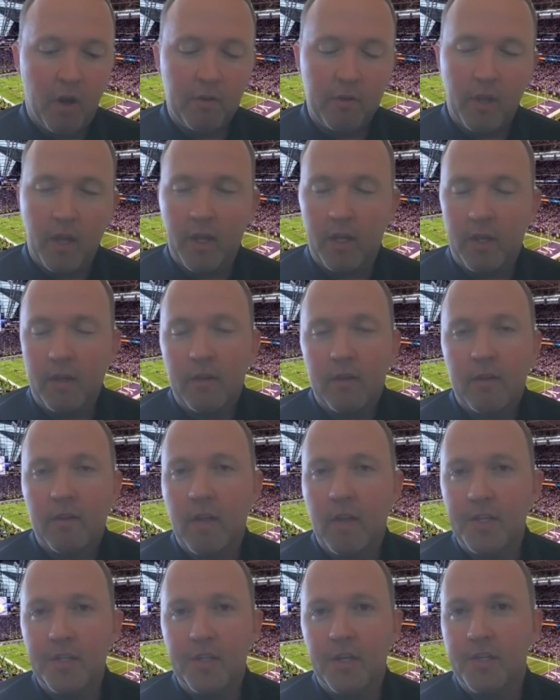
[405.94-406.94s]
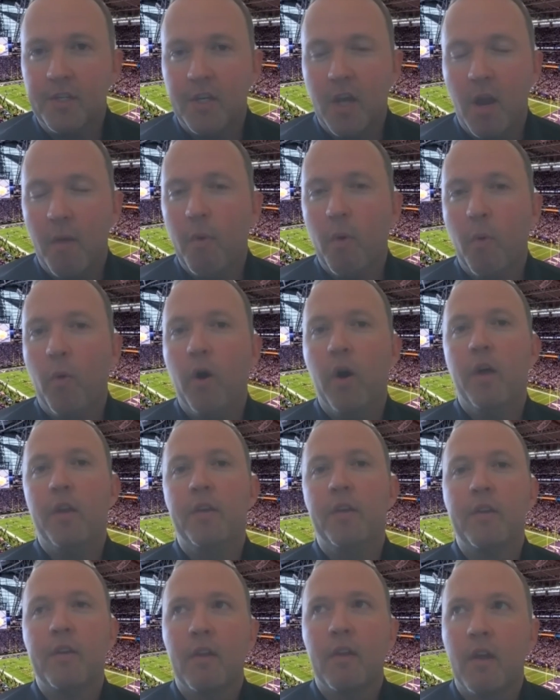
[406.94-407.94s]
like it's number
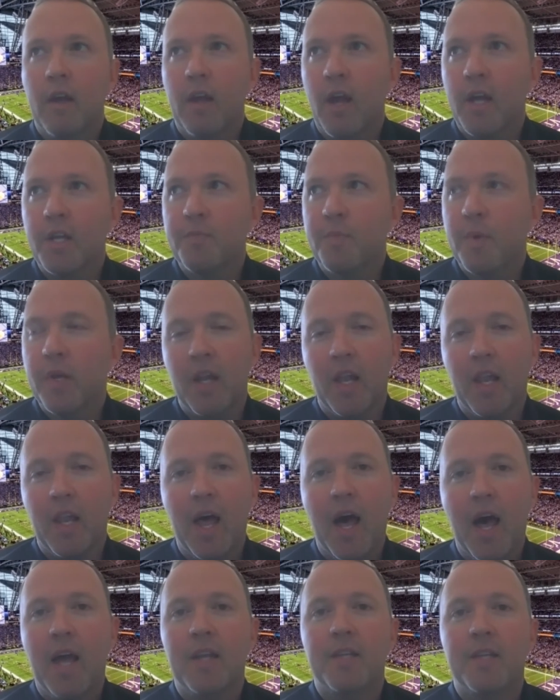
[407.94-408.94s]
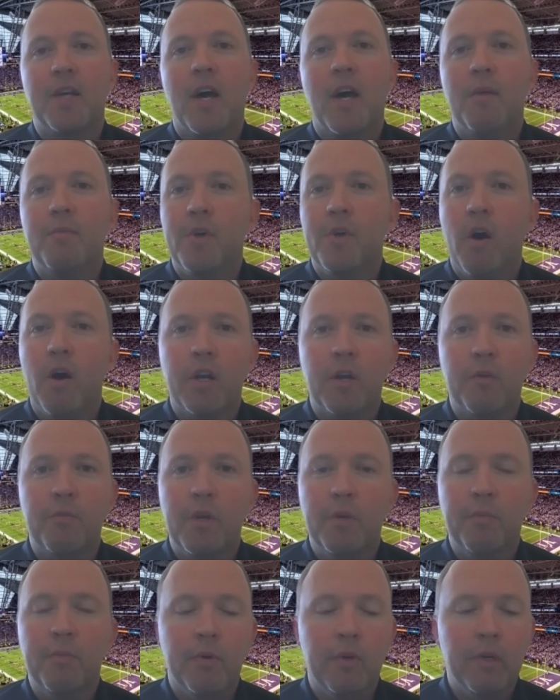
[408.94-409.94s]
one. Like, I spend a lot of time talking to
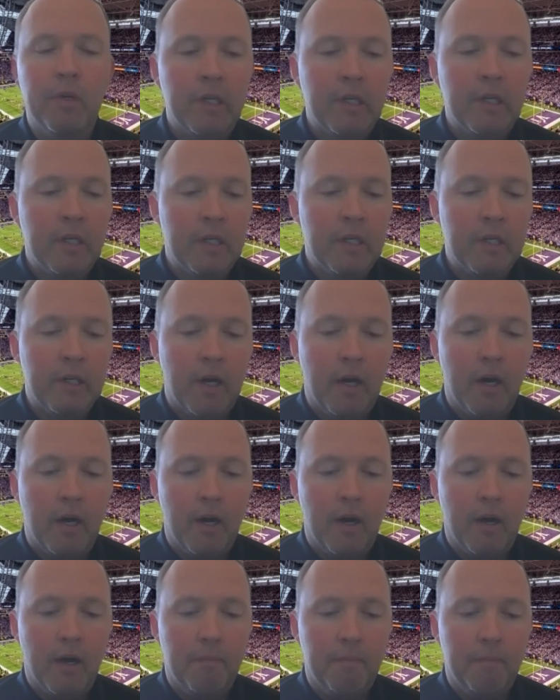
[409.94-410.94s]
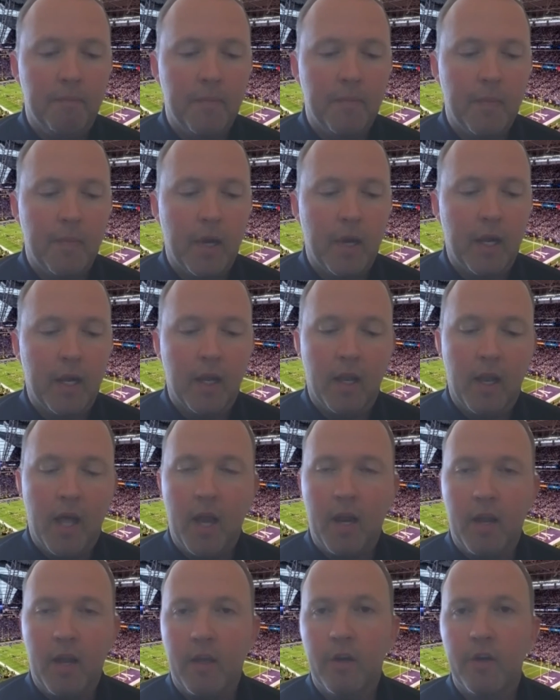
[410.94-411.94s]
people. I get a
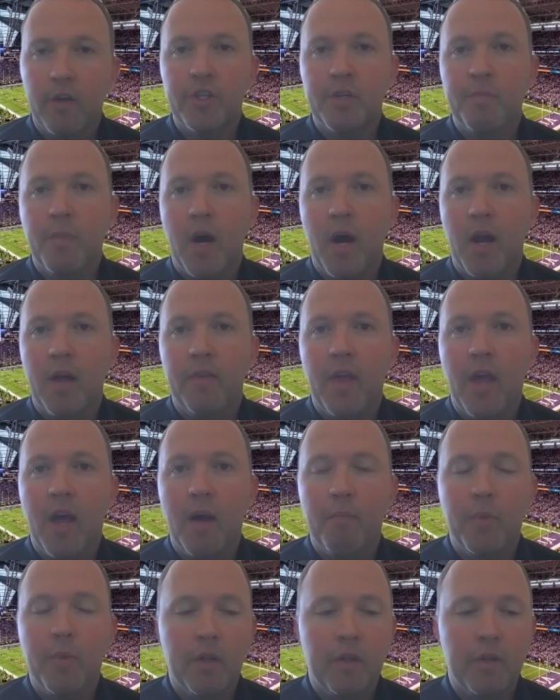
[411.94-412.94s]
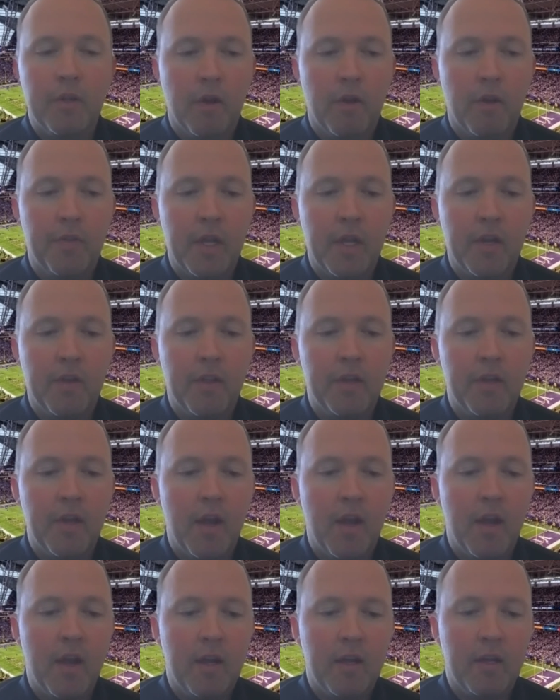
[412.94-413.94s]
lot of energy behind that, but at the end of the
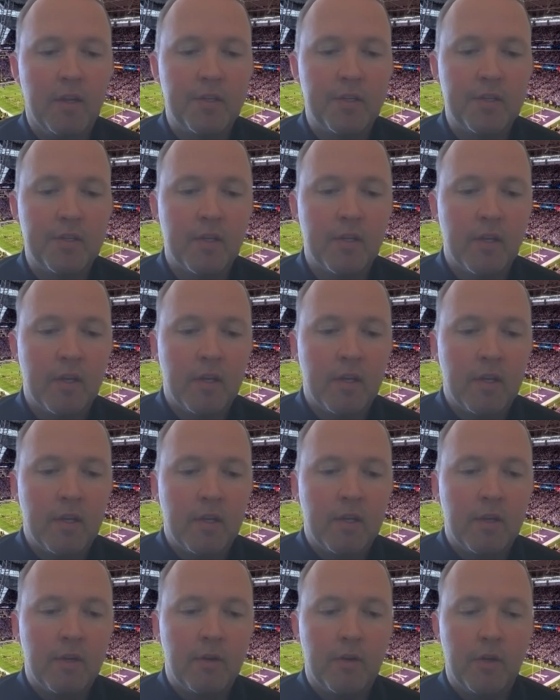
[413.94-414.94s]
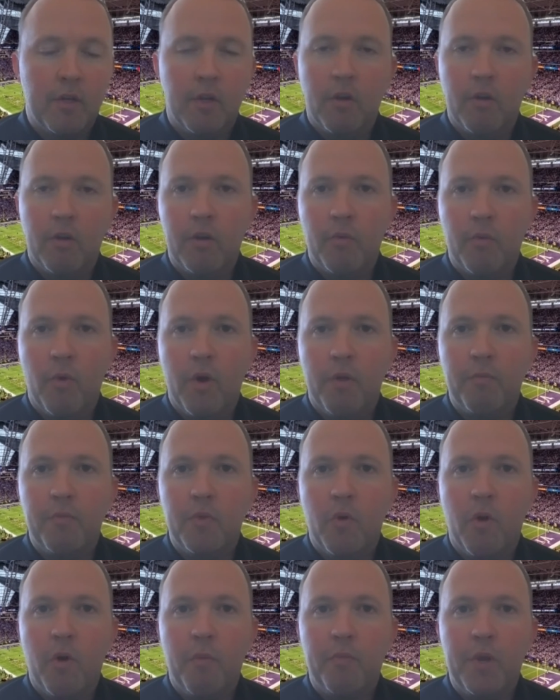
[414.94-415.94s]
day, it's you
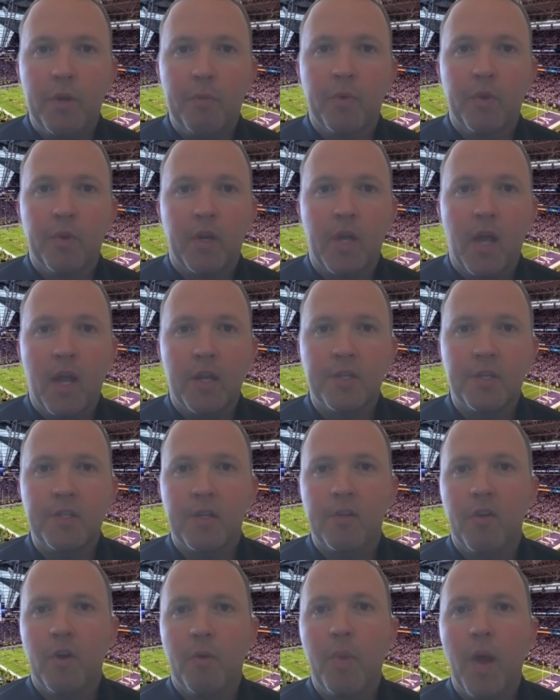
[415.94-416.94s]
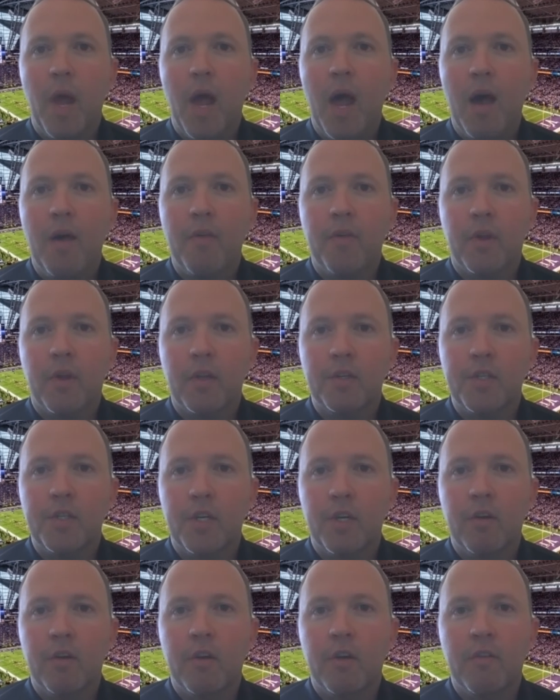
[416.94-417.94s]
want people to kind of see their path and
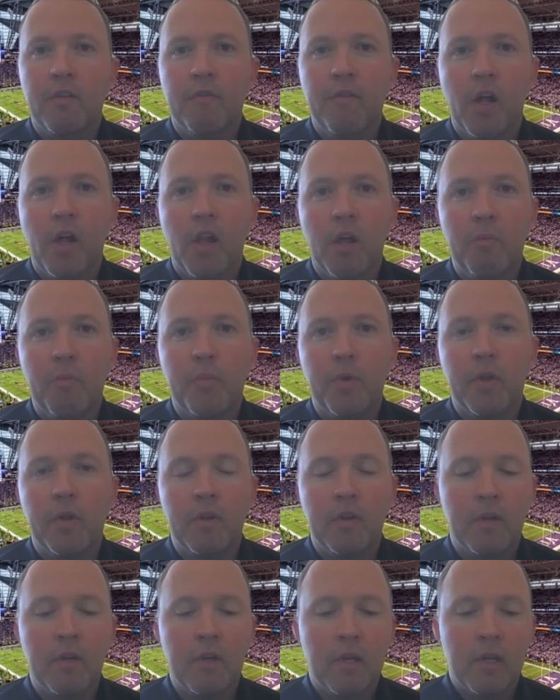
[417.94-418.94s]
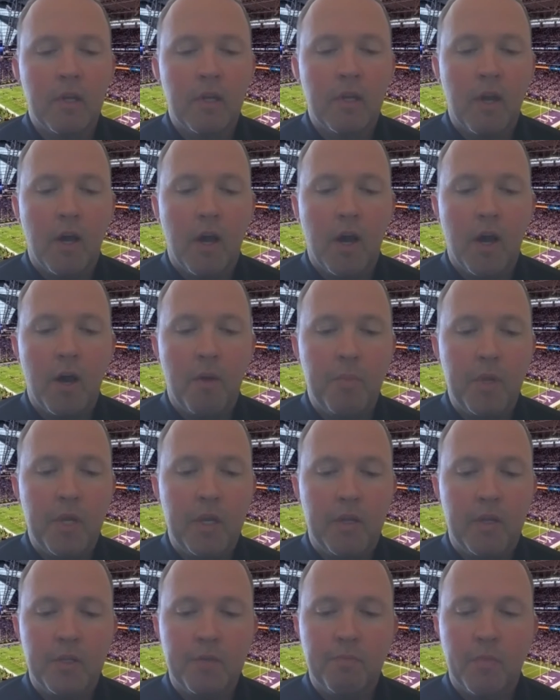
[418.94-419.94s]
continue to develop and
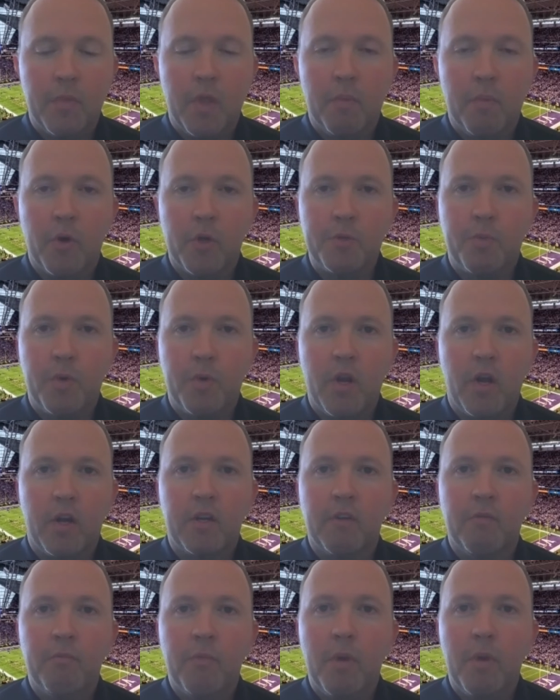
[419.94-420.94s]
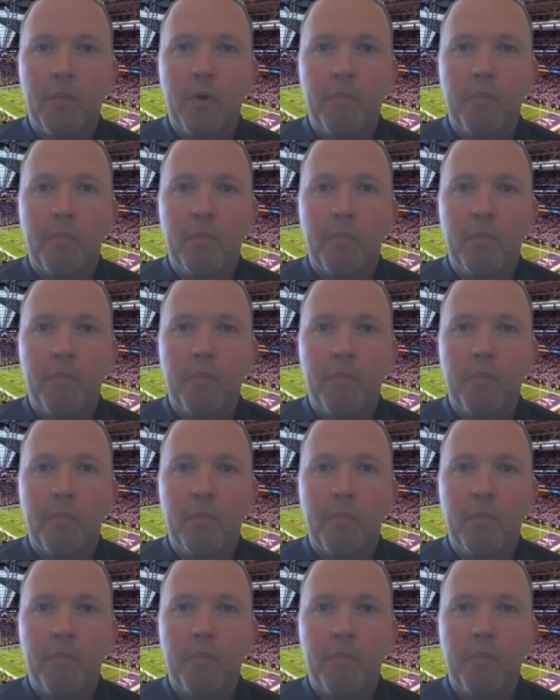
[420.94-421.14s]
be as the most productive member